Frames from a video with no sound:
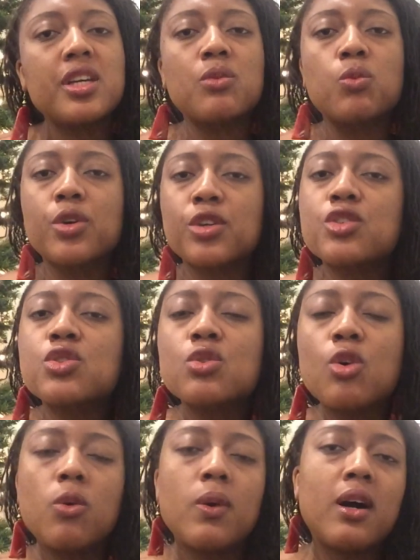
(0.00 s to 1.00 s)
It works
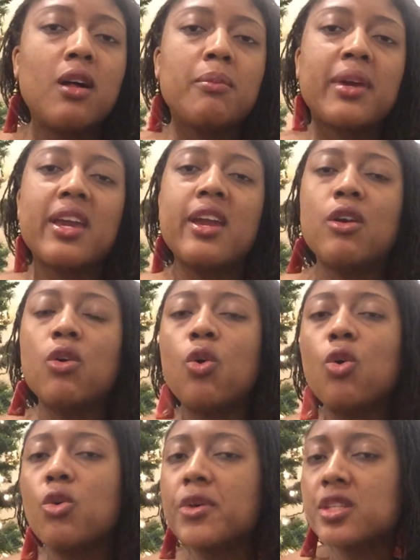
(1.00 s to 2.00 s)
so well. My hair
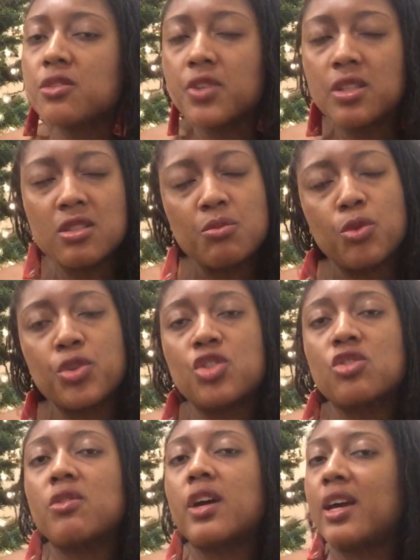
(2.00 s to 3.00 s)
always feels
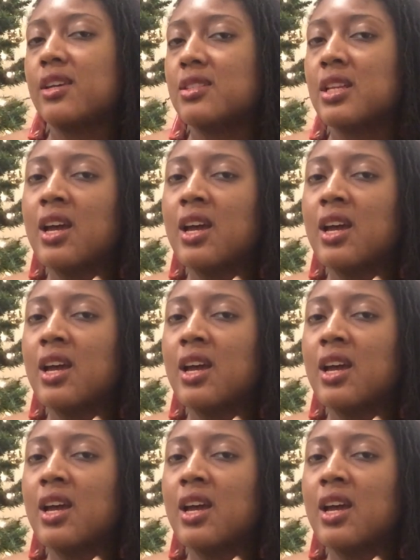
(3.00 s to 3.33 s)
moisturized.